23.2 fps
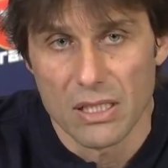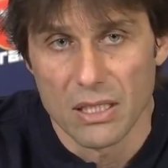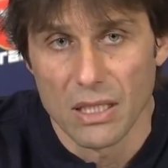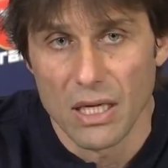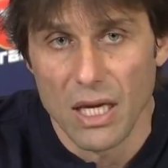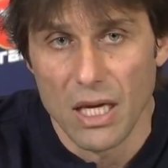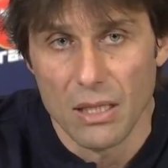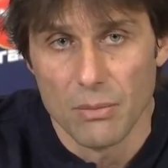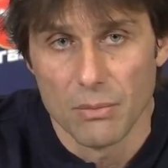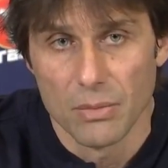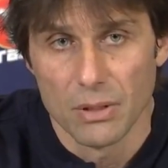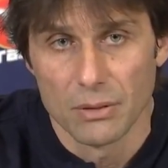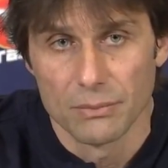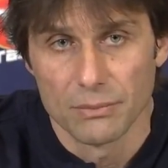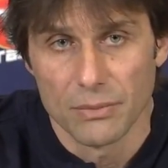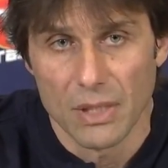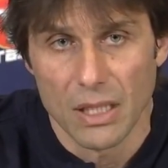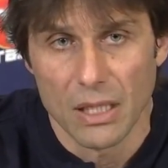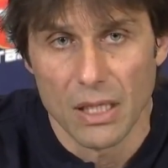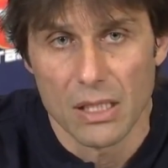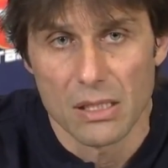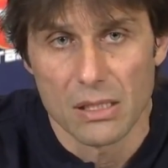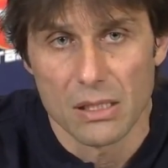game
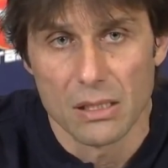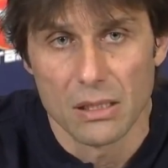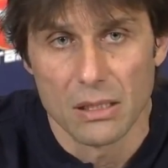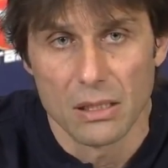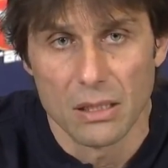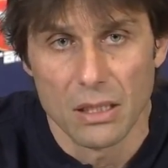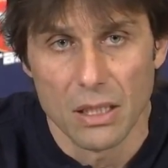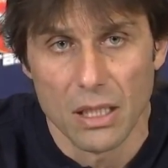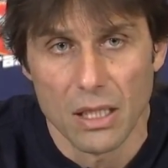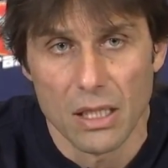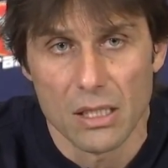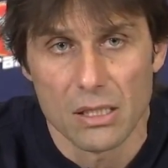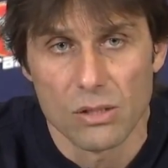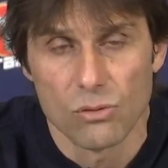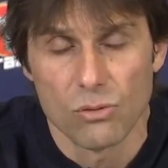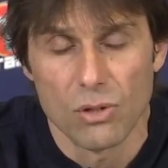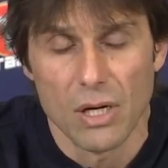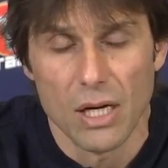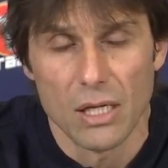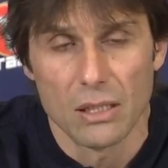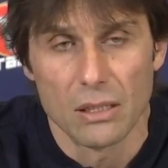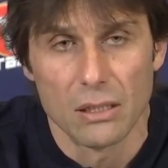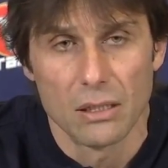against
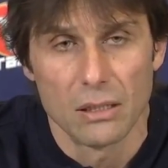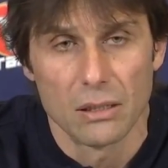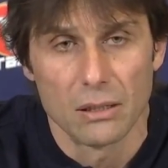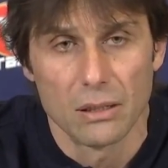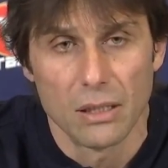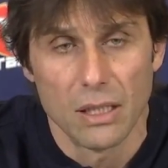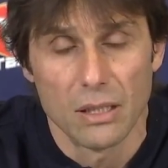United,